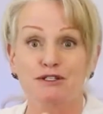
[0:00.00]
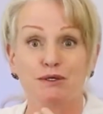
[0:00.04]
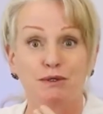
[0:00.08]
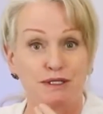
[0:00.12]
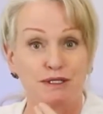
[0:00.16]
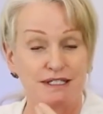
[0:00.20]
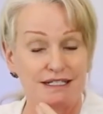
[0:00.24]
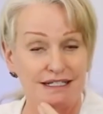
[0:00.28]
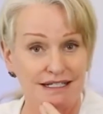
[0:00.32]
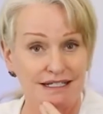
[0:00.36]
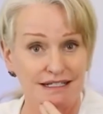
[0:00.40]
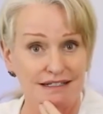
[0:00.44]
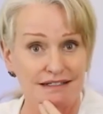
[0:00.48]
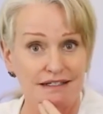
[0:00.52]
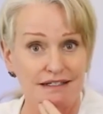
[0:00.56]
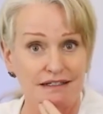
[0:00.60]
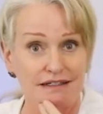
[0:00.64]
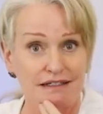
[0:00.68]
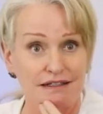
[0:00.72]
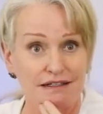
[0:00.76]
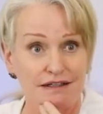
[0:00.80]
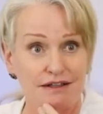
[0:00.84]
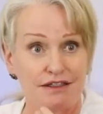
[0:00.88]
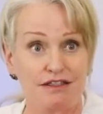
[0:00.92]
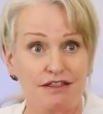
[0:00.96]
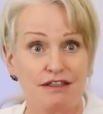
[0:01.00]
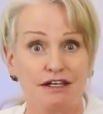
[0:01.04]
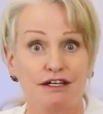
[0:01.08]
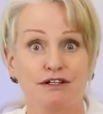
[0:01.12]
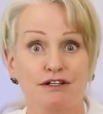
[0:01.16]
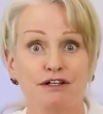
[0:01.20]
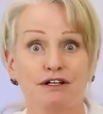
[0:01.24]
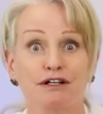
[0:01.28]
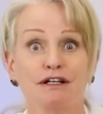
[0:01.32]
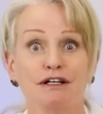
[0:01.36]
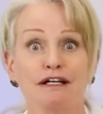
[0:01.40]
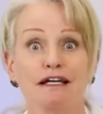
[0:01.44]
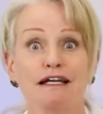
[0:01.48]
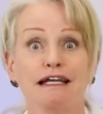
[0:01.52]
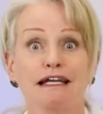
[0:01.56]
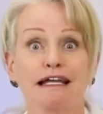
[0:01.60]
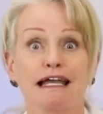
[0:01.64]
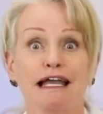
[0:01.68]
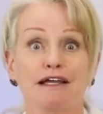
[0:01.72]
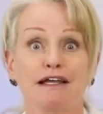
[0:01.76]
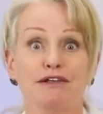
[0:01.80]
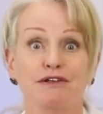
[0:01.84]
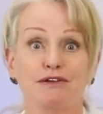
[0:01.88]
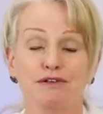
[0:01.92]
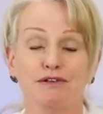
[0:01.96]
so her skin's a little thinner
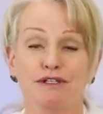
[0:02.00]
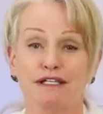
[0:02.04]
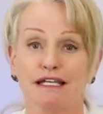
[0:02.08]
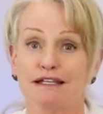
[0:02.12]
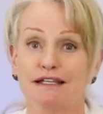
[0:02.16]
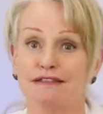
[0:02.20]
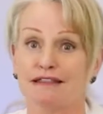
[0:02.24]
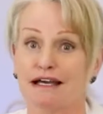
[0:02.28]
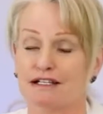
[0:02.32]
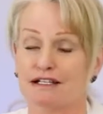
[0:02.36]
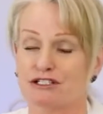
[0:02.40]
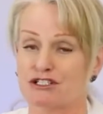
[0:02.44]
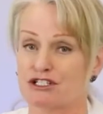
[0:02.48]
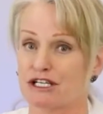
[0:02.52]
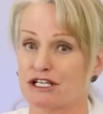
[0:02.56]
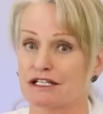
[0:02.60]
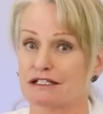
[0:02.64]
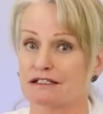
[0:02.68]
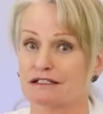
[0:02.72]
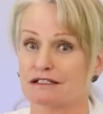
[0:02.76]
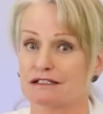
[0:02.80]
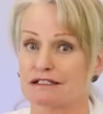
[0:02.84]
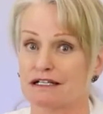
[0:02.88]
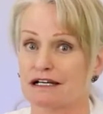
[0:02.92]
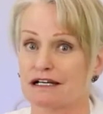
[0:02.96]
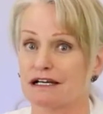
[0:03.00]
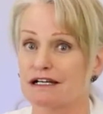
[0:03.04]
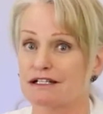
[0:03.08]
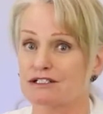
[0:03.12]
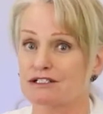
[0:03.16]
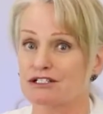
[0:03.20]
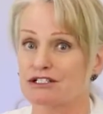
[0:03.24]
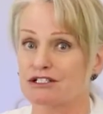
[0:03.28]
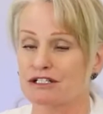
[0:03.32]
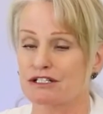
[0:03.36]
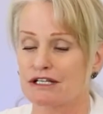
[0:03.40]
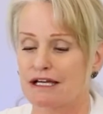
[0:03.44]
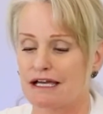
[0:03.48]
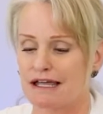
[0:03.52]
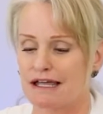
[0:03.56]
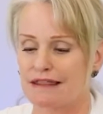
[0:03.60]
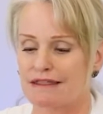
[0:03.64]
and you need that gentle touch.